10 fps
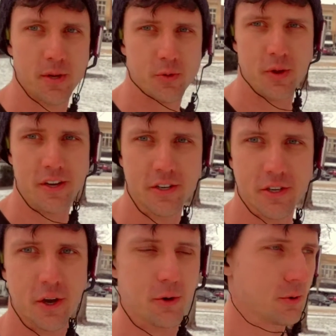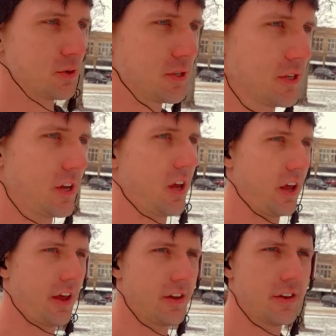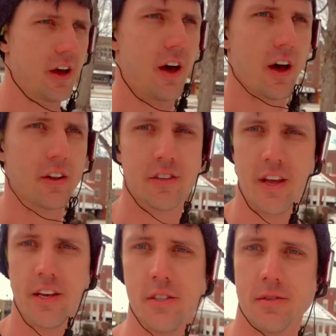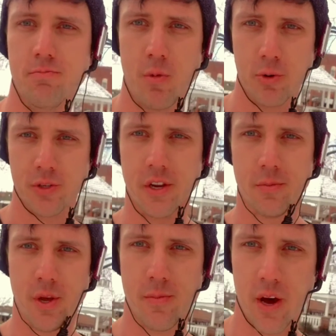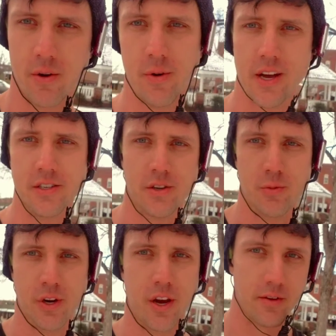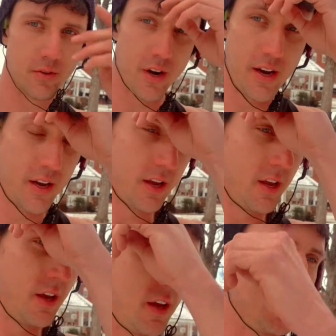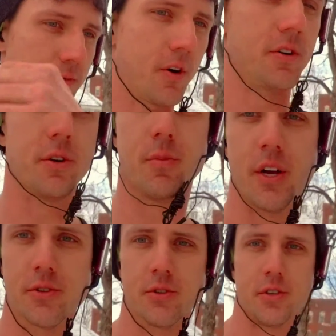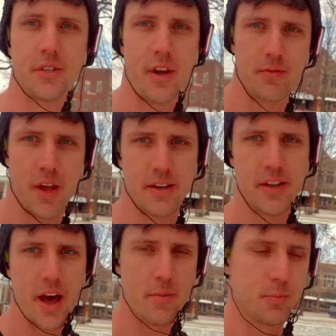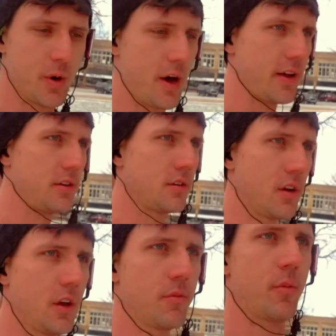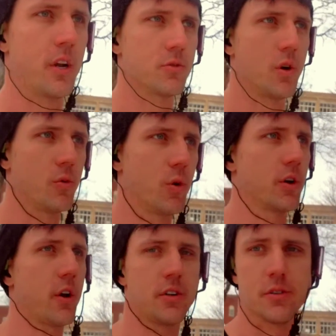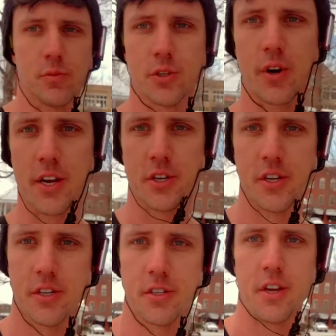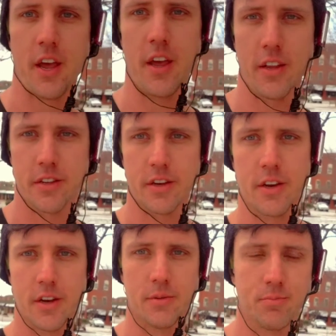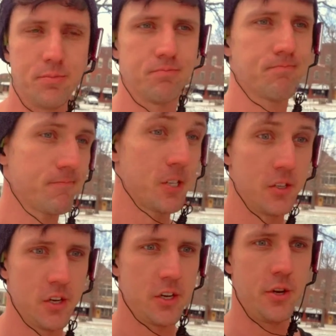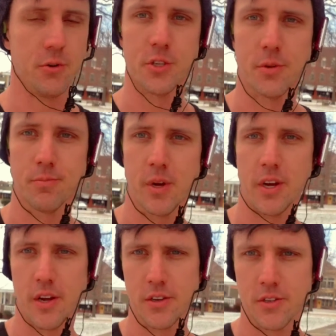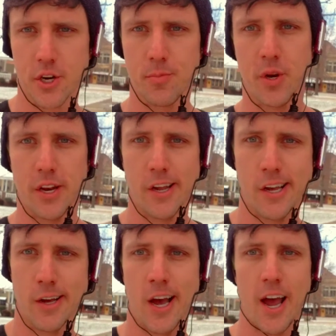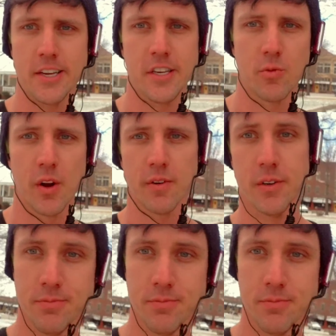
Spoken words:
between your toes. And today's mostly going to be about rest and recovery as far as your muscles and stuff like that. But might as well work on some stretches and do some jumping in an icy river.